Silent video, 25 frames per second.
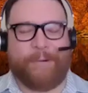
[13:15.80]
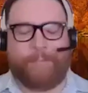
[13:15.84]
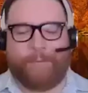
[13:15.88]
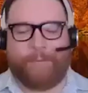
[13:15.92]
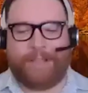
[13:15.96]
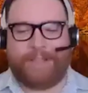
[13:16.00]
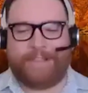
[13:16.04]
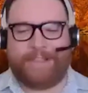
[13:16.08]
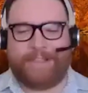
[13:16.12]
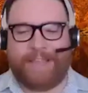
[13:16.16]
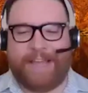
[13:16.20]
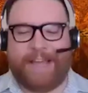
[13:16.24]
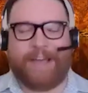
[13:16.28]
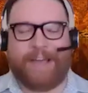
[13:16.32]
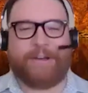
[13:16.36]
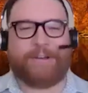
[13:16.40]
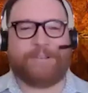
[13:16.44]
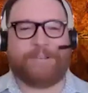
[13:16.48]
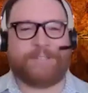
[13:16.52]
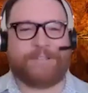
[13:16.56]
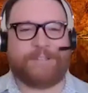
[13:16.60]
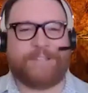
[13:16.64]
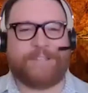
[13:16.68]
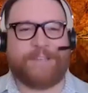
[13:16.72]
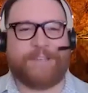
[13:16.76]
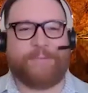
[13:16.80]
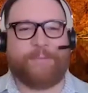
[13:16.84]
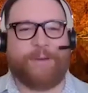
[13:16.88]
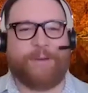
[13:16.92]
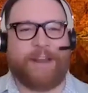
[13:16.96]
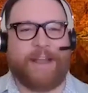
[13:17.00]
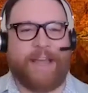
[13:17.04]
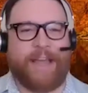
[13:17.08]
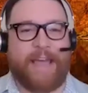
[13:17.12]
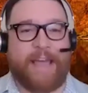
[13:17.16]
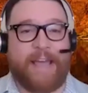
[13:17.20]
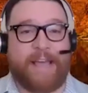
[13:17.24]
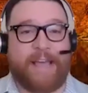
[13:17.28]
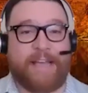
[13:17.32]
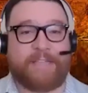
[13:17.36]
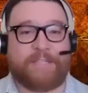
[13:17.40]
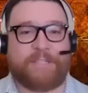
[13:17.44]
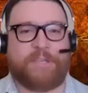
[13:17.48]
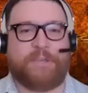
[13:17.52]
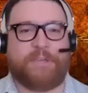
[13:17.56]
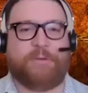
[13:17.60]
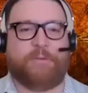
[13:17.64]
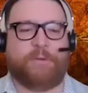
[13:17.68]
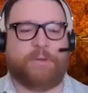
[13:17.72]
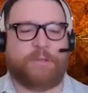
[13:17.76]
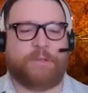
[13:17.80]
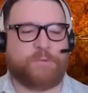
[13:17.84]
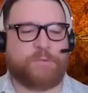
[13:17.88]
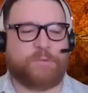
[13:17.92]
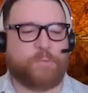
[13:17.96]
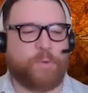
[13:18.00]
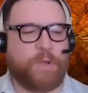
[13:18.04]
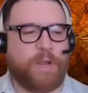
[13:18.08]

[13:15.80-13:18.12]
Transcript: one thing I also did want to ask you is